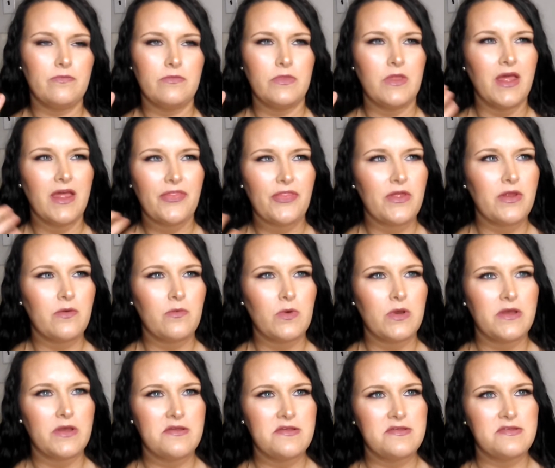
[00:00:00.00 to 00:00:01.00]

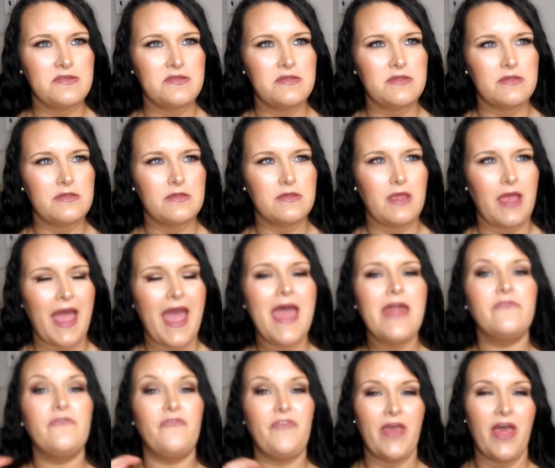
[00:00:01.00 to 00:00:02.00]
I
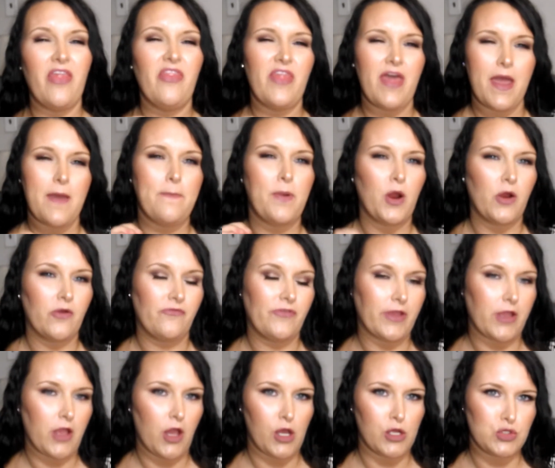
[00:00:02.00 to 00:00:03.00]
hadn't found that
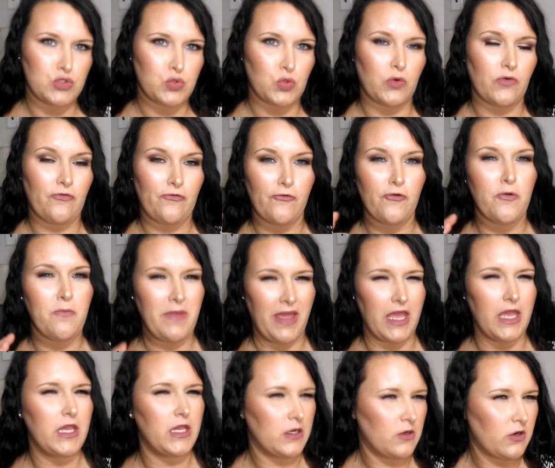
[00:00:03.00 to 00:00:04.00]
perfect contour for
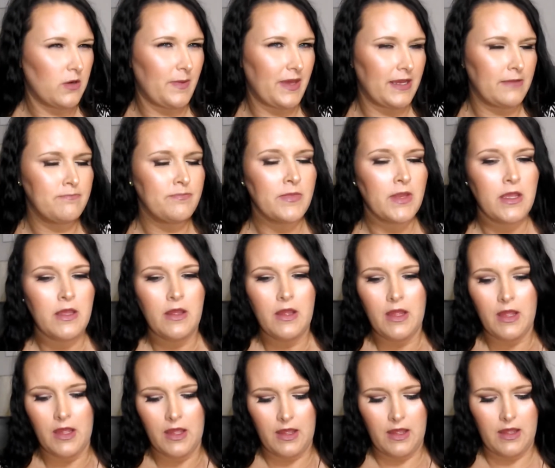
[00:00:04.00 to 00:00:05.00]
me, you know what I mean?
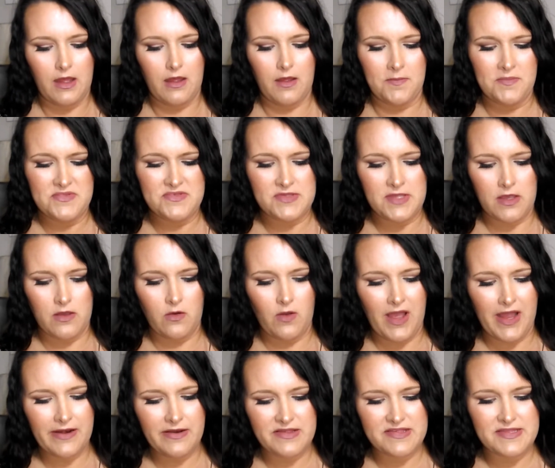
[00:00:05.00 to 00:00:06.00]
So
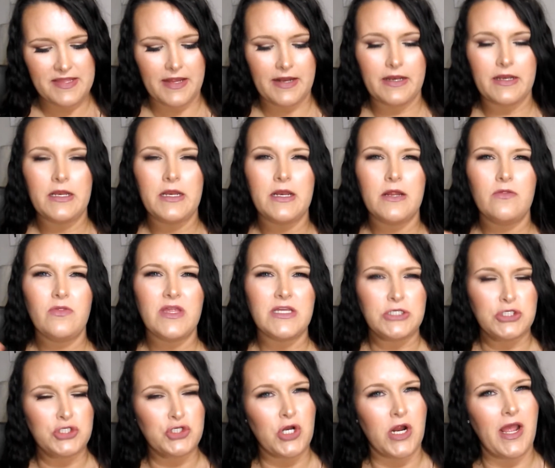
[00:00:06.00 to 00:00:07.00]
I decided, you know,
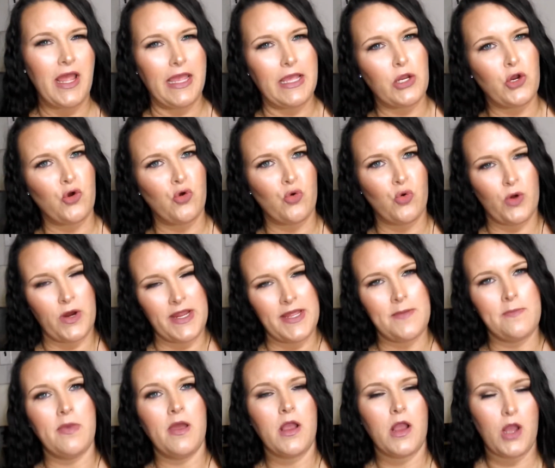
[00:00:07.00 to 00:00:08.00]
let's try a
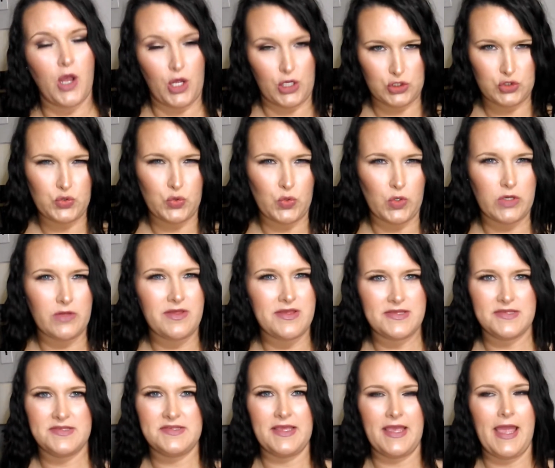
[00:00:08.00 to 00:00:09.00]
cream contour.
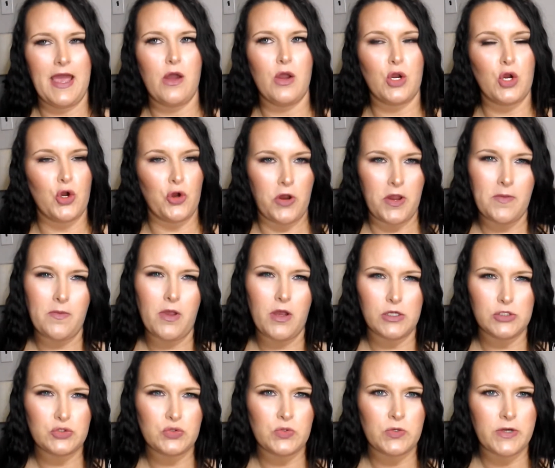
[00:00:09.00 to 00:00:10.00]
Let's see how a cream
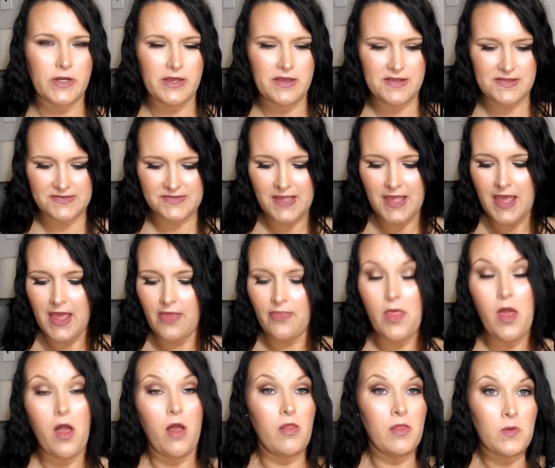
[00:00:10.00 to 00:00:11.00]
contour does.
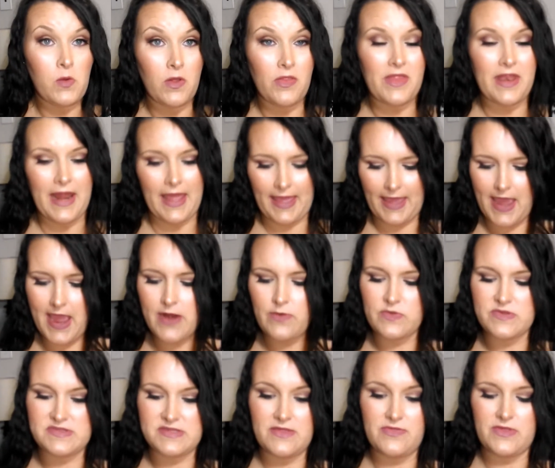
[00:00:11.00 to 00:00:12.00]
The only one that I had
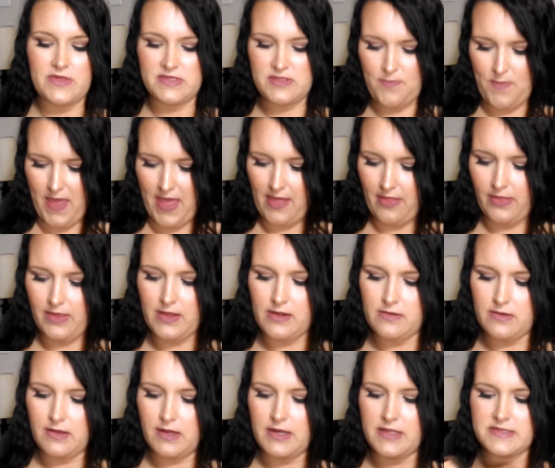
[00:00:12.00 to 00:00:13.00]
was in this palette,
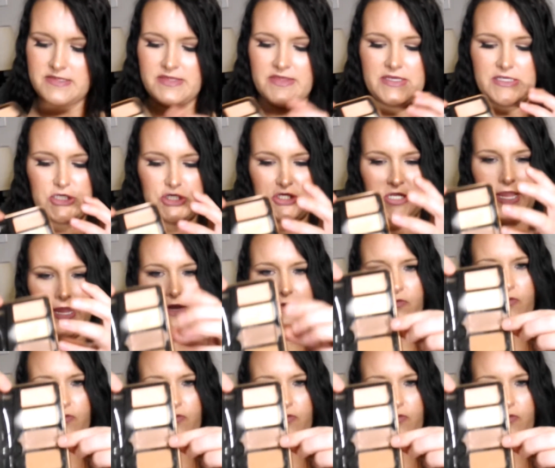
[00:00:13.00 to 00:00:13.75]
and it's this shade